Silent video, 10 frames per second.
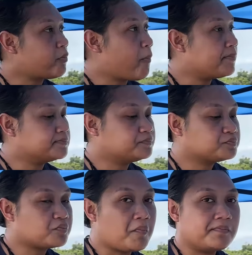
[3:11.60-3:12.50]
you like it?
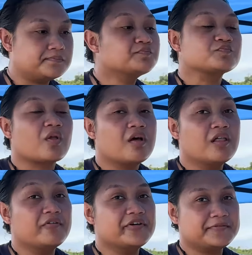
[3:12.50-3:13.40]

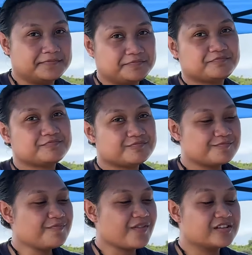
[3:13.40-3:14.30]
Love it.
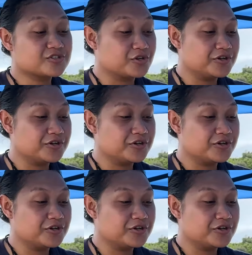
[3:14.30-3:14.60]
Good.